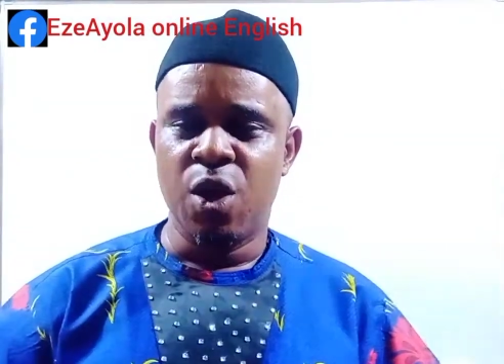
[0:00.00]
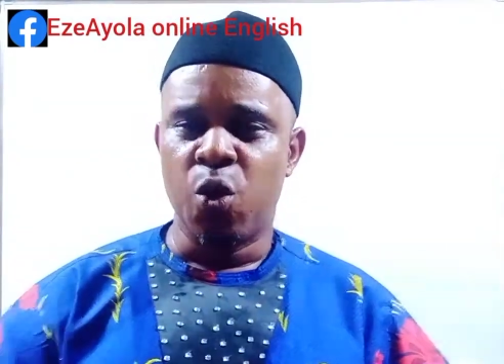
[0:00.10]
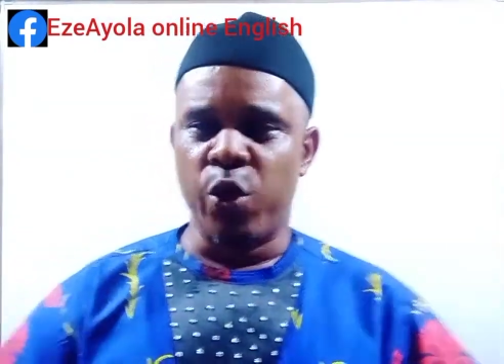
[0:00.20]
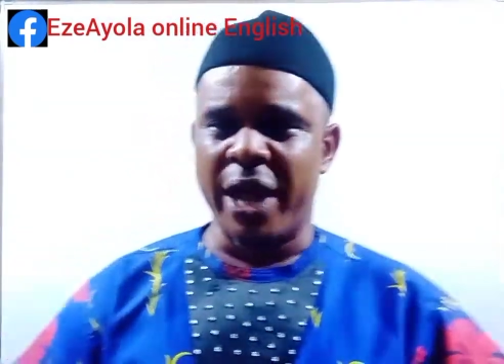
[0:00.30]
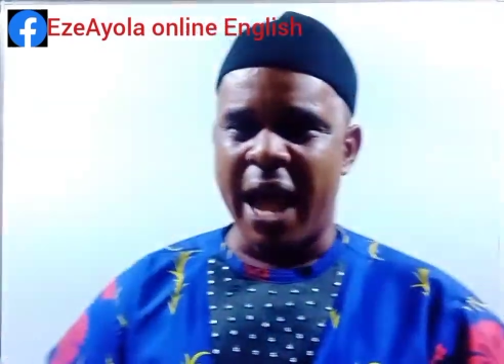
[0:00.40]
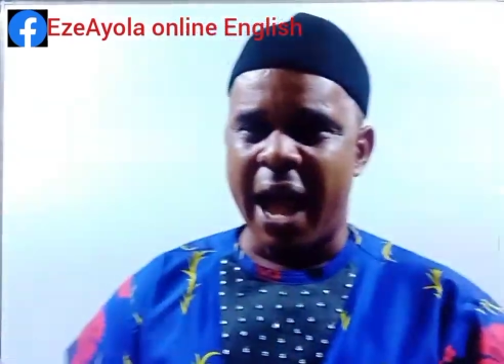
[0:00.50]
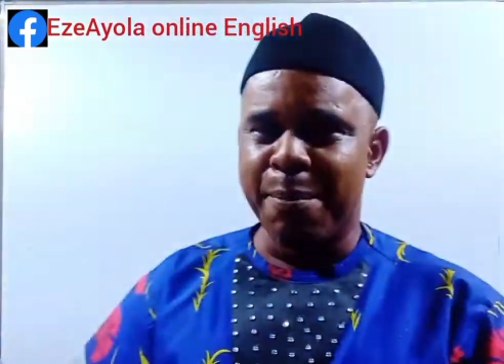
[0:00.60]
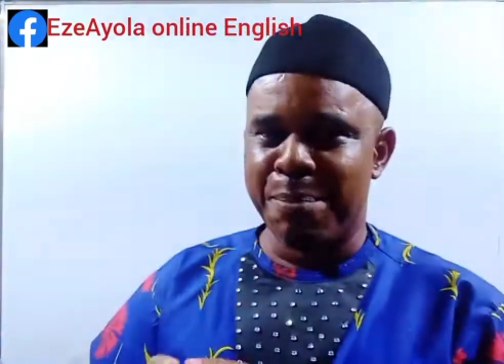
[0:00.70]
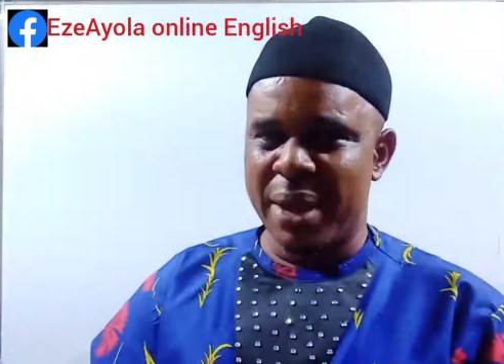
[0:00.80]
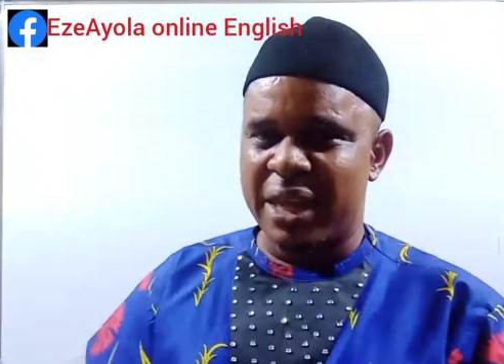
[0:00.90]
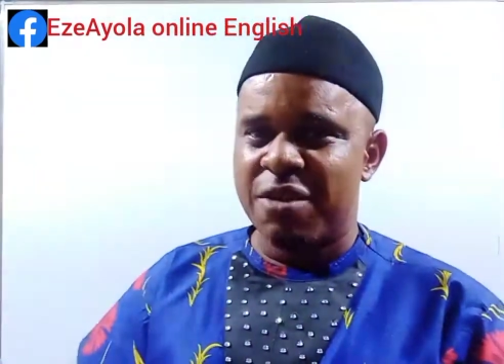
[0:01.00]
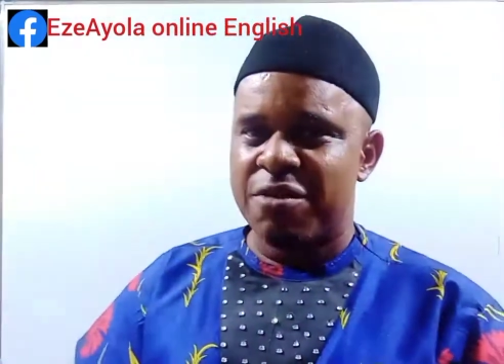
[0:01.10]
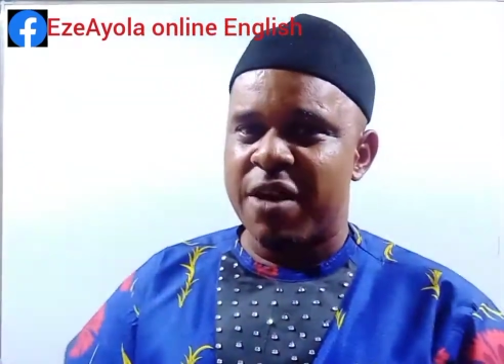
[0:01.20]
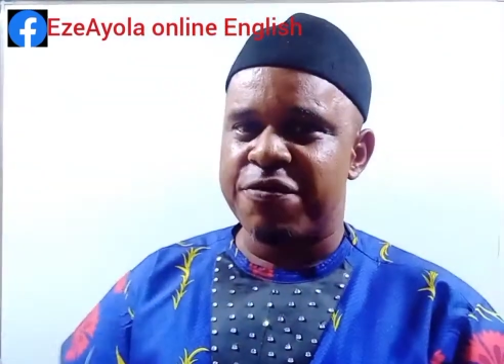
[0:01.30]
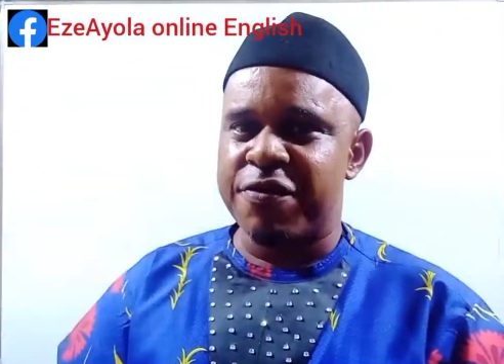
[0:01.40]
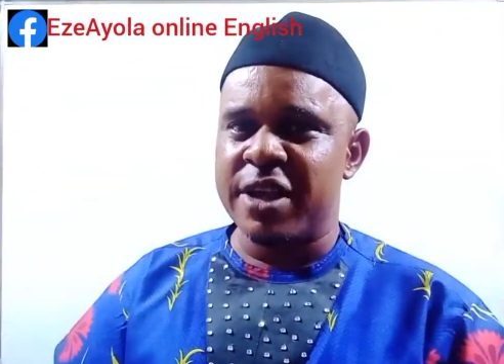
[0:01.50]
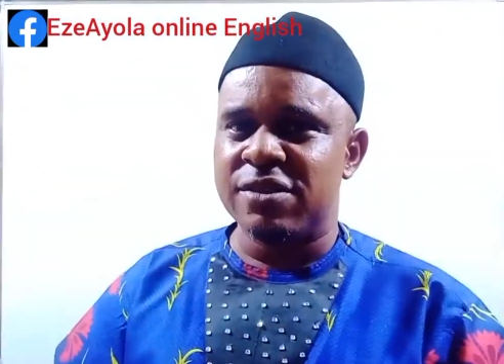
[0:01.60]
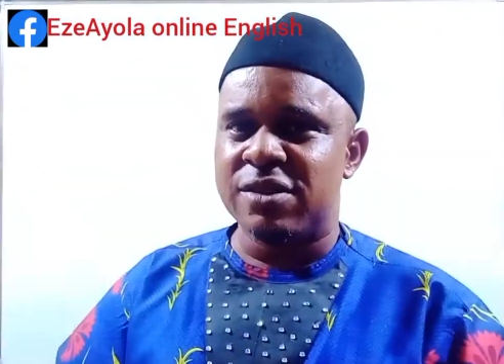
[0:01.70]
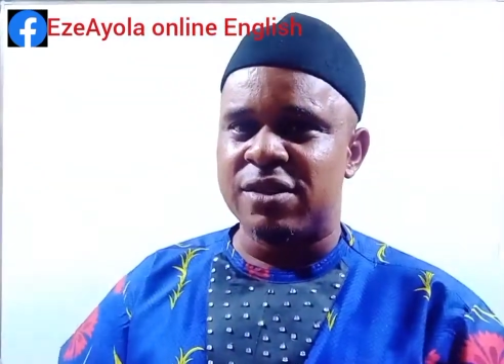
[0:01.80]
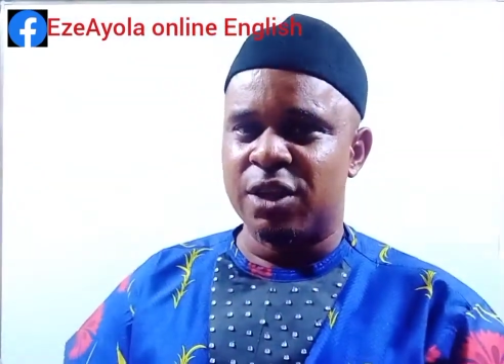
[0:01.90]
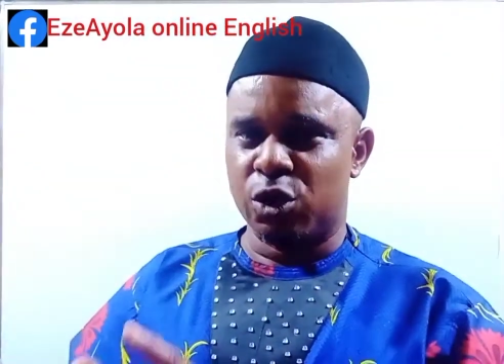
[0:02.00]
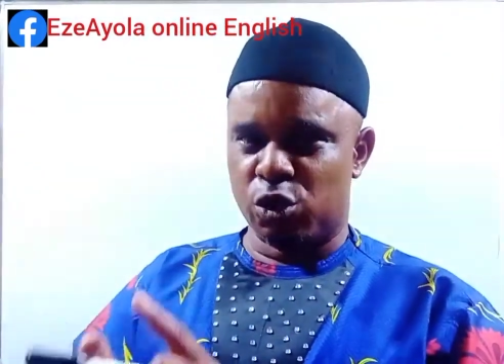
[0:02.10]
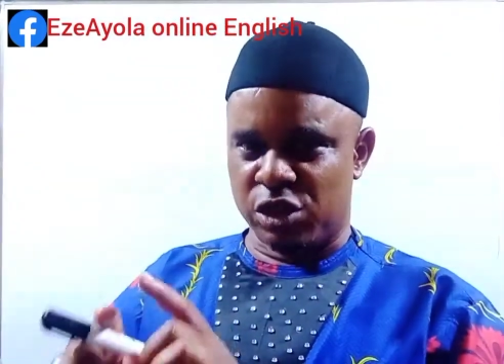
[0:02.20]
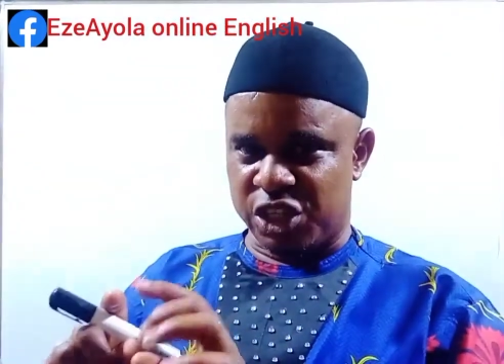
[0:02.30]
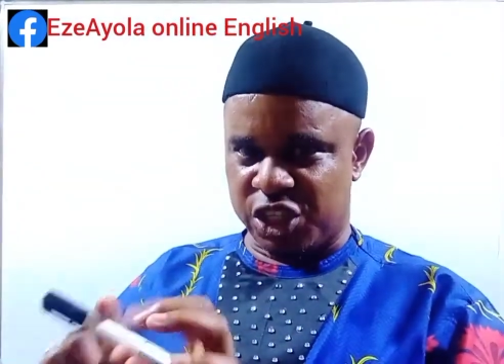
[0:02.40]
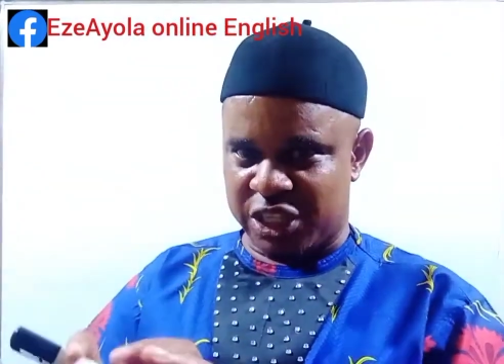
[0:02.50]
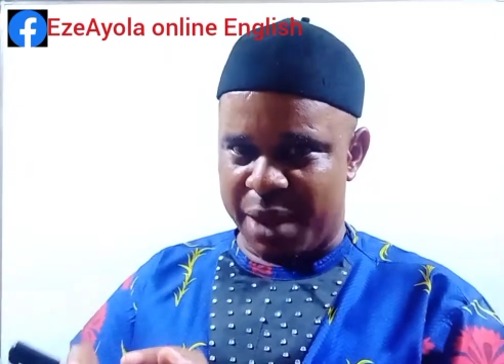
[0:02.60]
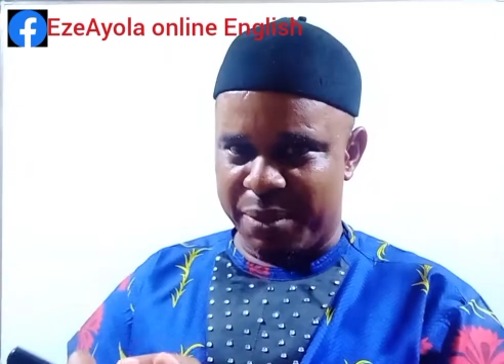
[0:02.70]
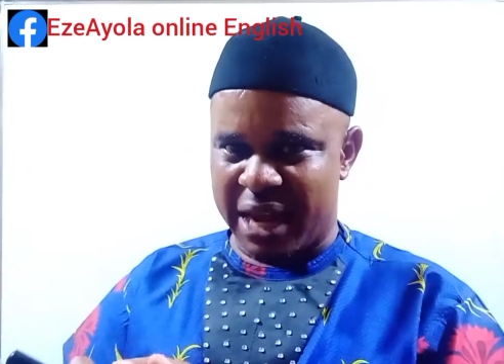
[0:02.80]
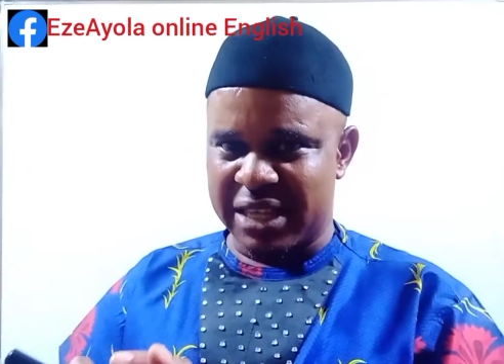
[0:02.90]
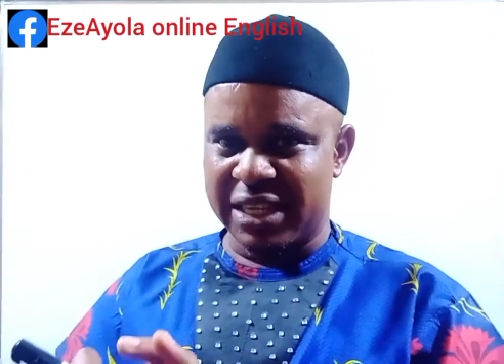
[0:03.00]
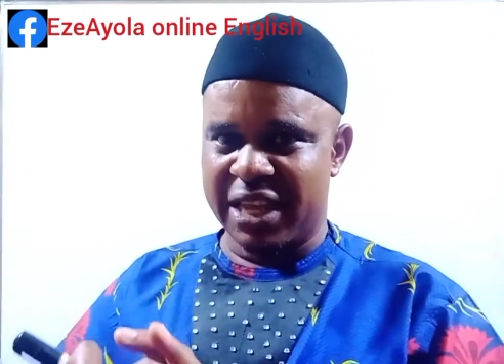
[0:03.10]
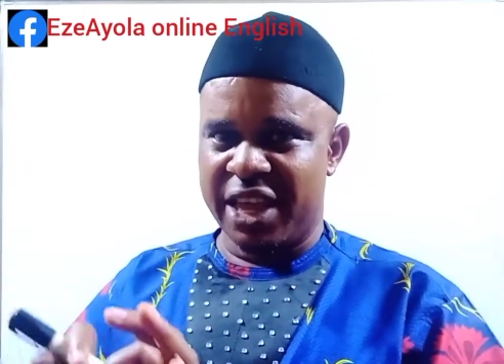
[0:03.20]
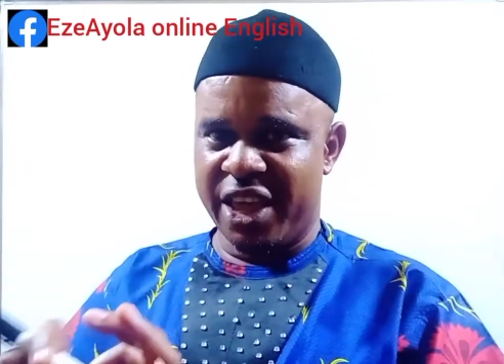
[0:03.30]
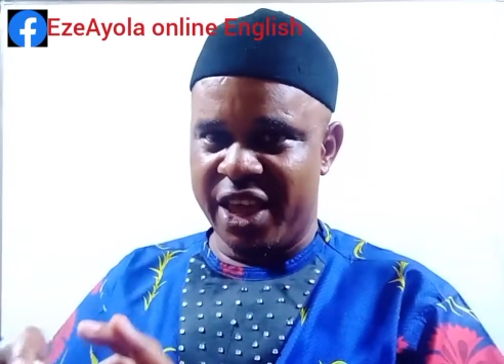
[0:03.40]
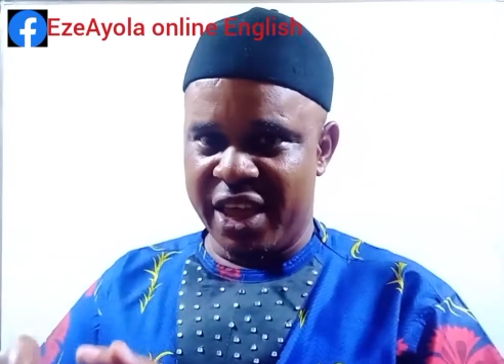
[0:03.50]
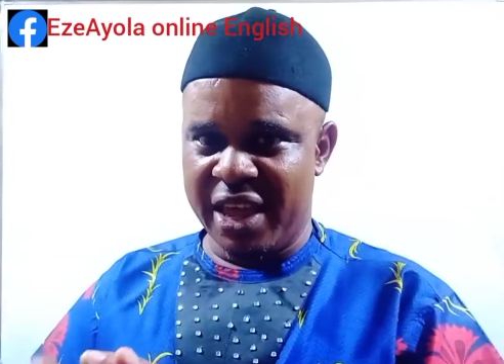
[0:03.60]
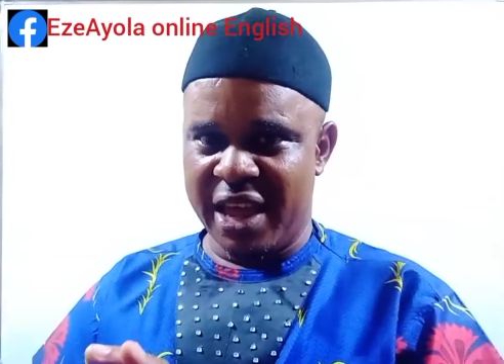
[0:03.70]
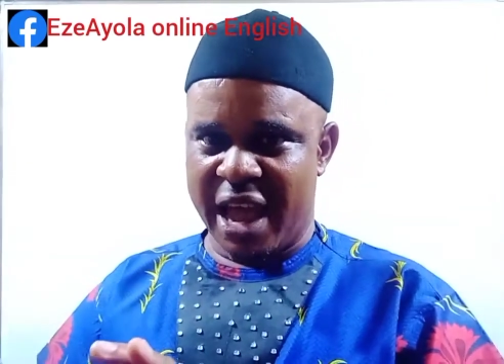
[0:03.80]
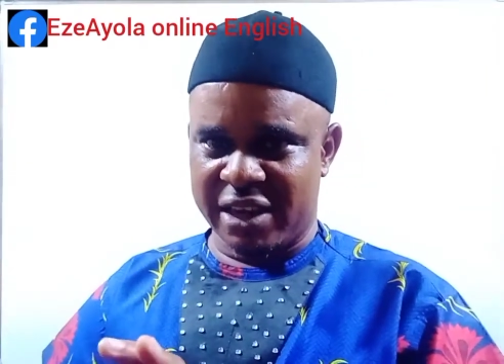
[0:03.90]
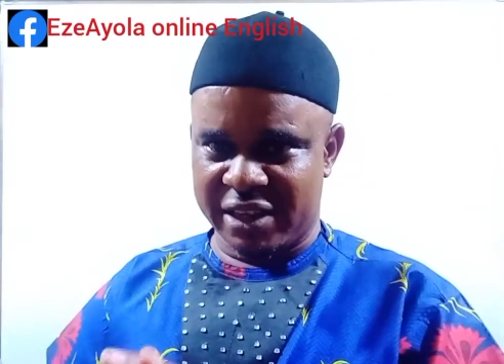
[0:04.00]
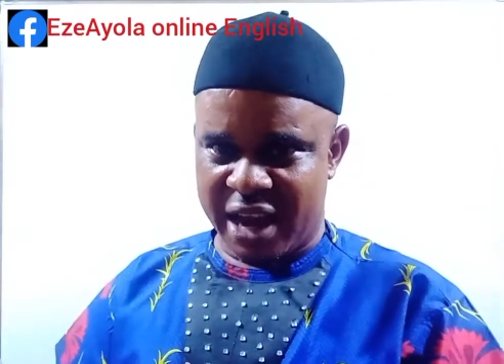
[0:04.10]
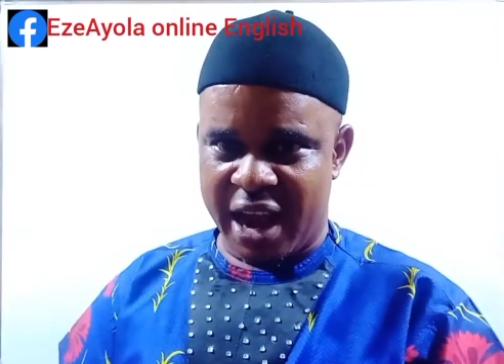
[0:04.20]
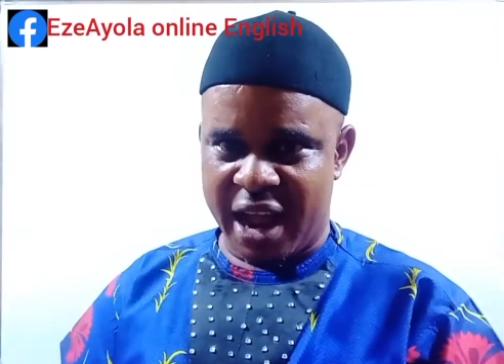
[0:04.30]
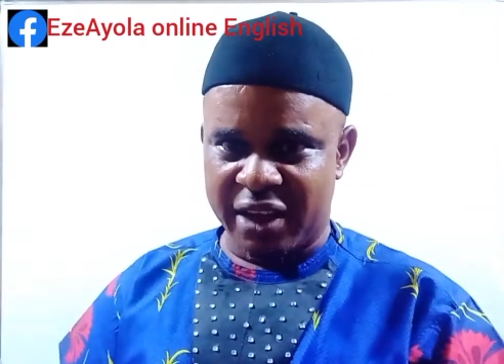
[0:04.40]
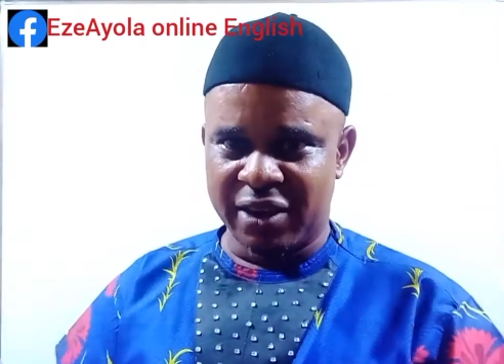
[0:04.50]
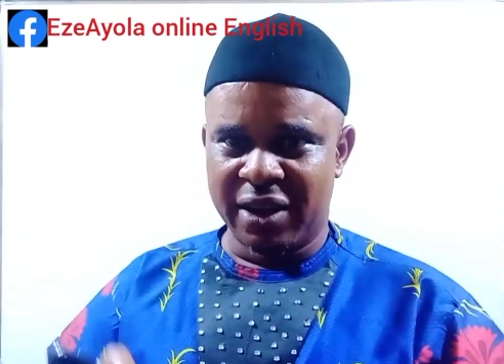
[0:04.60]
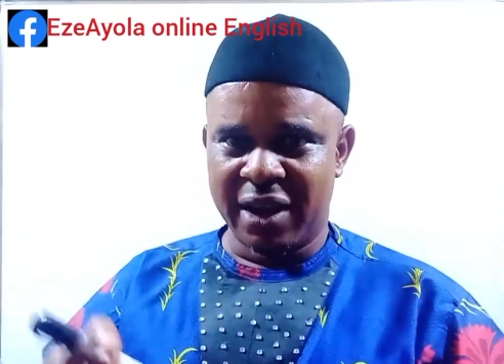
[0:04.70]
we are making reference to the determiners a and an